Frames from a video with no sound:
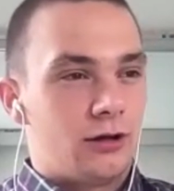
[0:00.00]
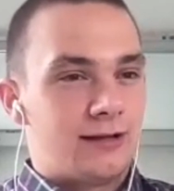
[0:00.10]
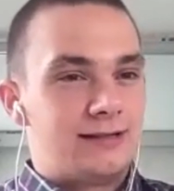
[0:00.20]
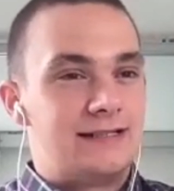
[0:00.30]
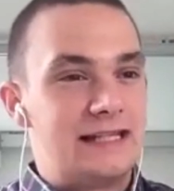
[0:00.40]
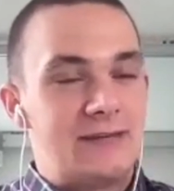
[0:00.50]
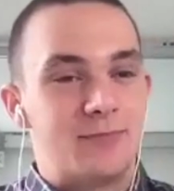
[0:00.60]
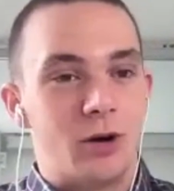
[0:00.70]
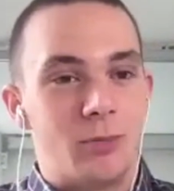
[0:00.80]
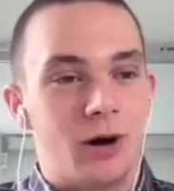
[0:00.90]
a
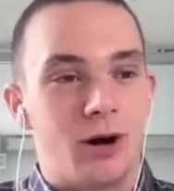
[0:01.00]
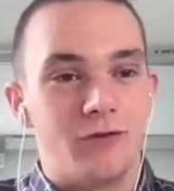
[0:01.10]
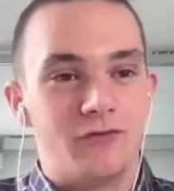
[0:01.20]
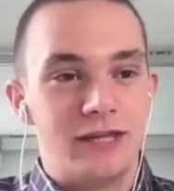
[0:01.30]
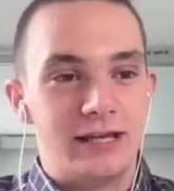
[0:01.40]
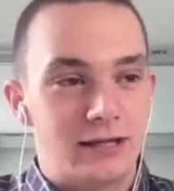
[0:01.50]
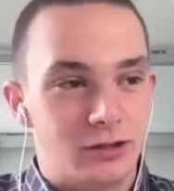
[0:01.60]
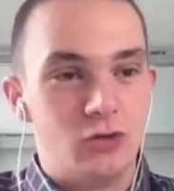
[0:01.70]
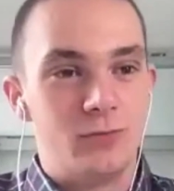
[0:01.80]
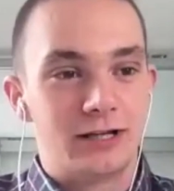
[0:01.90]
deeper part of the
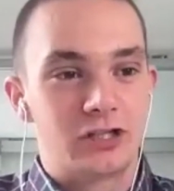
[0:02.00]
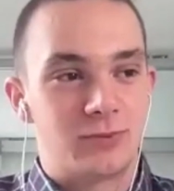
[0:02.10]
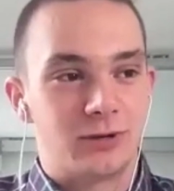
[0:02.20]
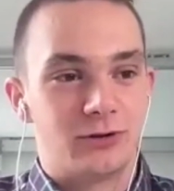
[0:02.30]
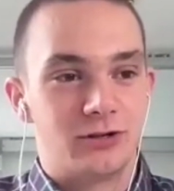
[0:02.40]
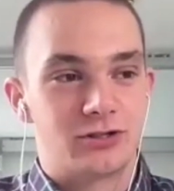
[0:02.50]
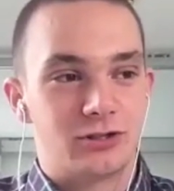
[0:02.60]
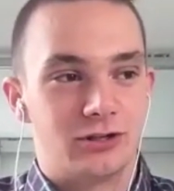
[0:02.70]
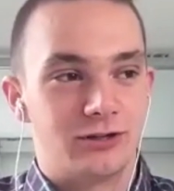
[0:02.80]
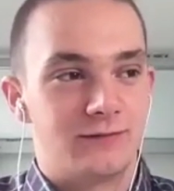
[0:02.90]
human experience
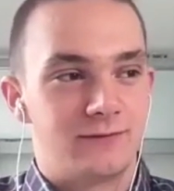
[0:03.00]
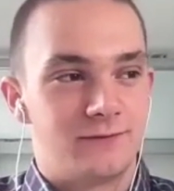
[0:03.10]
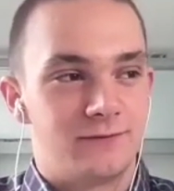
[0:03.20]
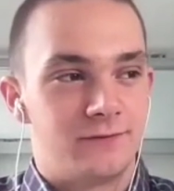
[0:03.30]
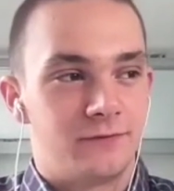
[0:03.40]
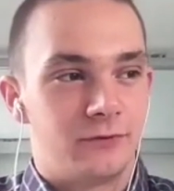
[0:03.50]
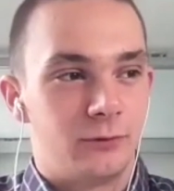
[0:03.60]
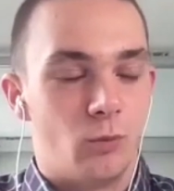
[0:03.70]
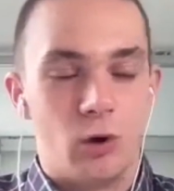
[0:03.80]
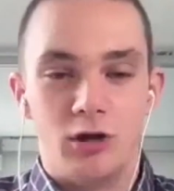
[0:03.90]
that
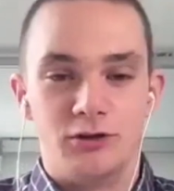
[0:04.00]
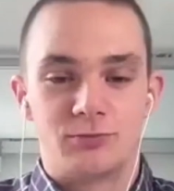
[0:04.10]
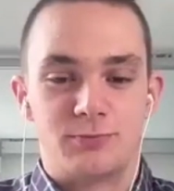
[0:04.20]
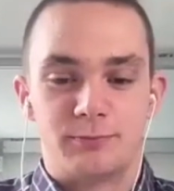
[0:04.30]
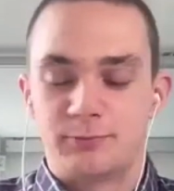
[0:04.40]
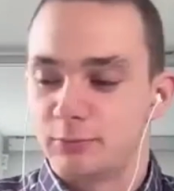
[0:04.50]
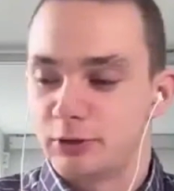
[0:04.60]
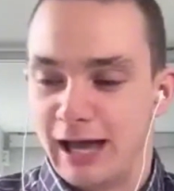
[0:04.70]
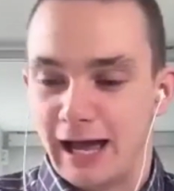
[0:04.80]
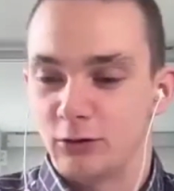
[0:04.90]
words
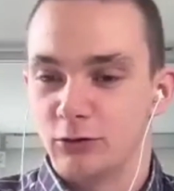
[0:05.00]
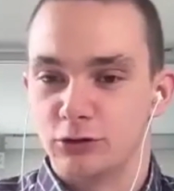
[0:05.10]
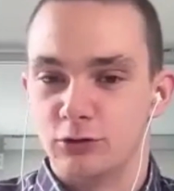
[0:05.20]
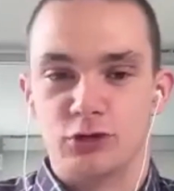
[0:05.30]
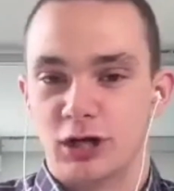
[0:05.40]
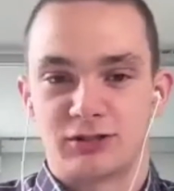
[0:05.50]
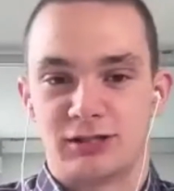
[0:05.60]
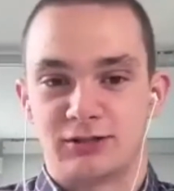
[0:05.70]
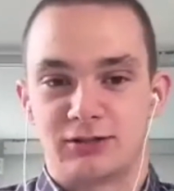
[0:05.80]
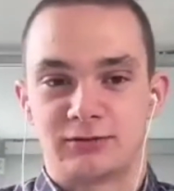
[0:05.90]
cannot do
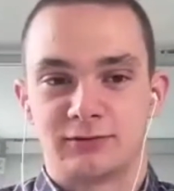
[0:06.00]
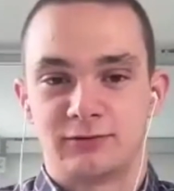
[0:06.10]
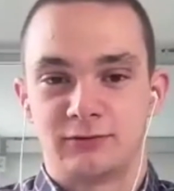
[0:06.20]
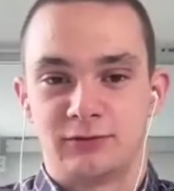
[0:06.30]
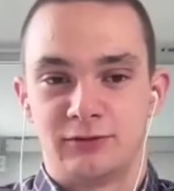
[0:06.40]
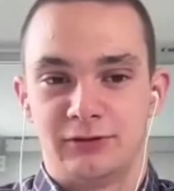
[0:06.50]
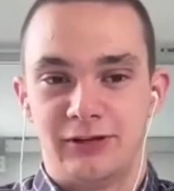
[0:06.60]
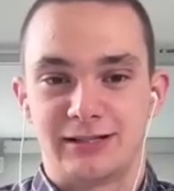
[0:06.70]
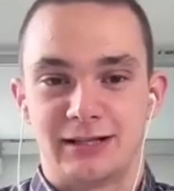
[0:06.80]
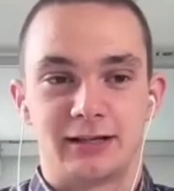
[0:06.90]
justice.
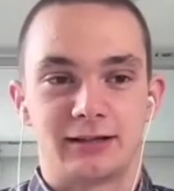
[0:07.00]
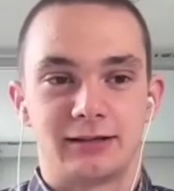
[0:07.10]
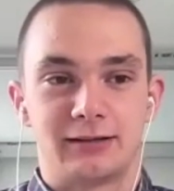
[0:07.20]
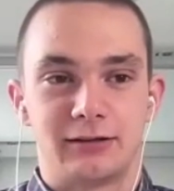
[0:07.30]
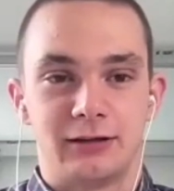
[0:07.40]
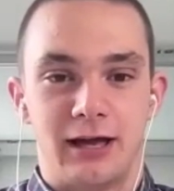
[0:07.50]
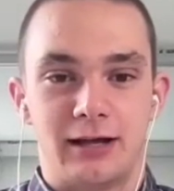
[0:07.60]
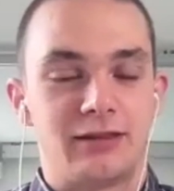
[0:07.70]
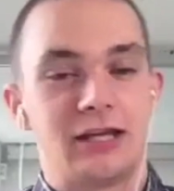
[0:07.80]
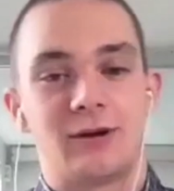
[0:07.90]
It's like,
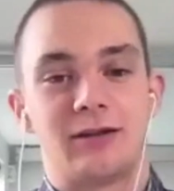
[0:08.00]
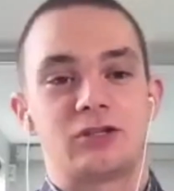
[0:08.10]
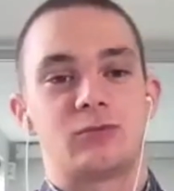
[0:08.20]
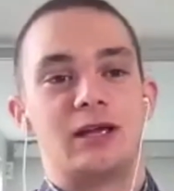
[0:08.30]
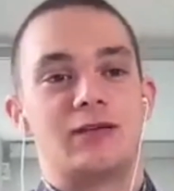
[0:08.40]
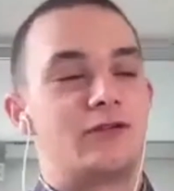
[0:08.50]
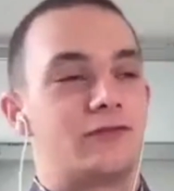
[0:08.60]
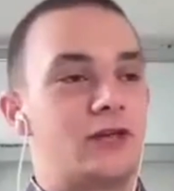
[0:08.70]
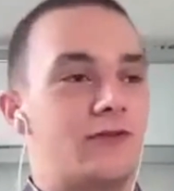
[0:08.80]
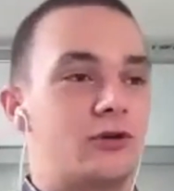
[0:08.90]
and think about it this way,
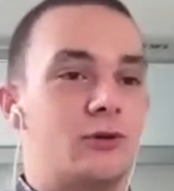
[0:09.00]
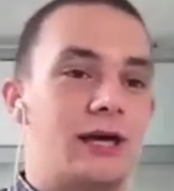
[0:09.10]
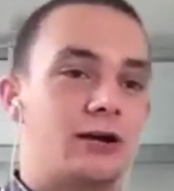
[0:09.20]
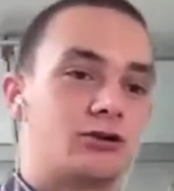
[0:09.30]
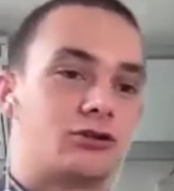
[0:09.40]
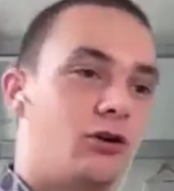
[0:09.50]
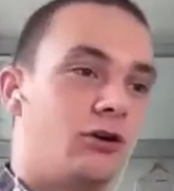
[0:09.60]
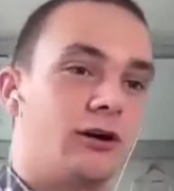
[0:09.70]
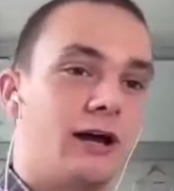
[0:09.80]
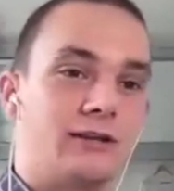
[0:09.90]
if you hear a
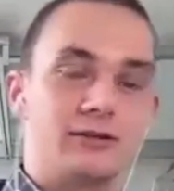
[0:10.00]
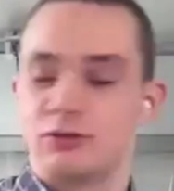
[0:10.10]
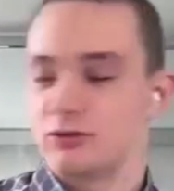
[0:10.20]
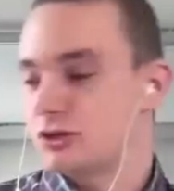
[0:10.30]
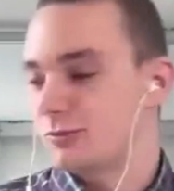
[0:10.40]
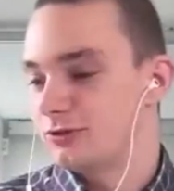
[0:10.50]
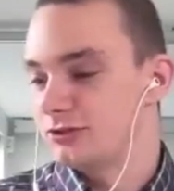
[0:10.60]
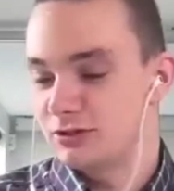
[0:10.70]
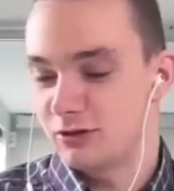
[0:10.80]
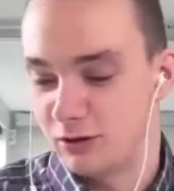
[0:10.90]
song and someone
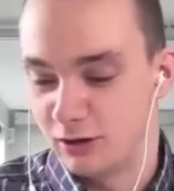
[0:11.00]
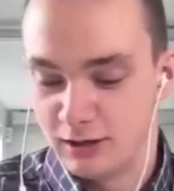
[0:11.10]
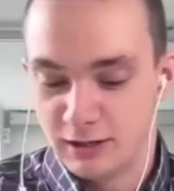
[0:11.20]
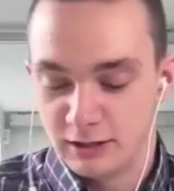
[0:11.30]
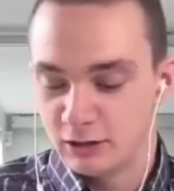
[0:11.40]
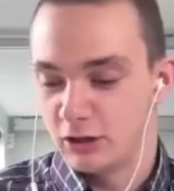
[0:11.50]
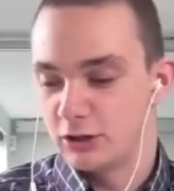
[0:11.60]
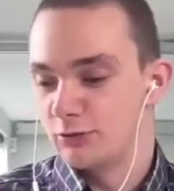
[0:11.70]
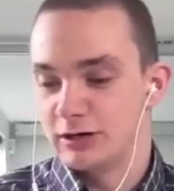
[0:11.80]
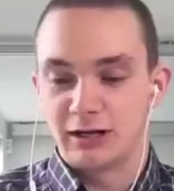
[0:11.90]
says, oh,
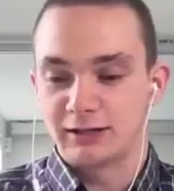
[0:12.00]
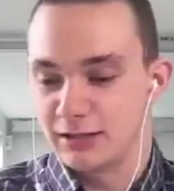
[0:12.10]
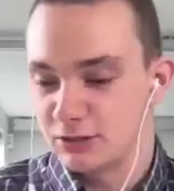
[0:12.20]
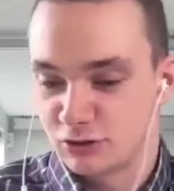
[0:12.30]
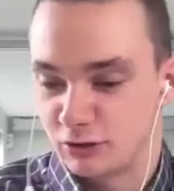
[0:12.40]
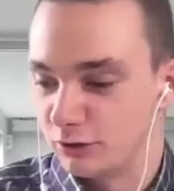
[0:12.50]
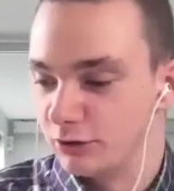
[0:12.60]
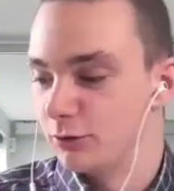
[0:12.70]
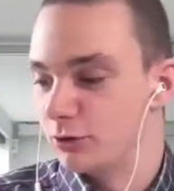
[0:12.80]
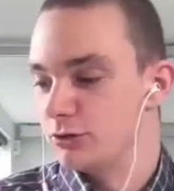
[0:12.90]
you really like that
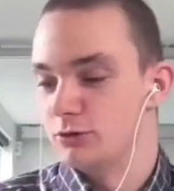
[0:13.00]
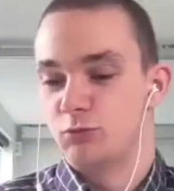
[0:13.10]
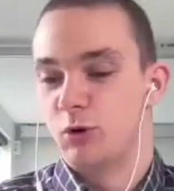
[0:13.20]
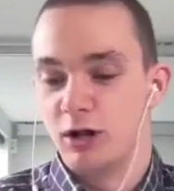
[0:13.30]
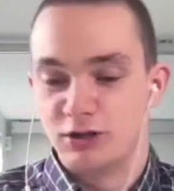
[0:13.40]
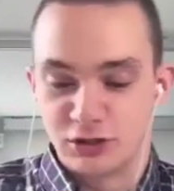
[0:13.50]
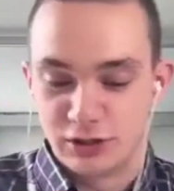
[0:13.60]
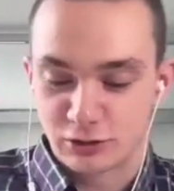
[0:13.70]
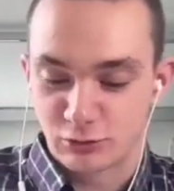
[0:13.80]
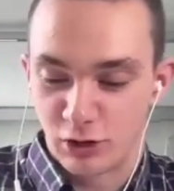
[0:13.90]
song, or you use words to
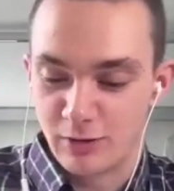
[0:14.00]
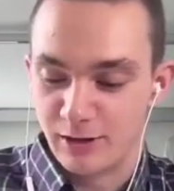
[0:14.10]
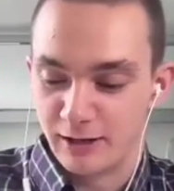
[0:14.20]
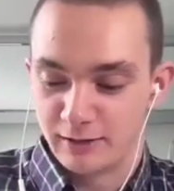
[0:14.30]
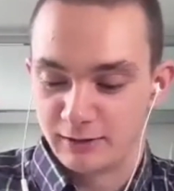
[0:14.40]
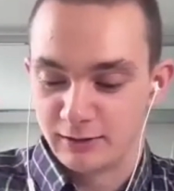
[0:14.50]
describe it,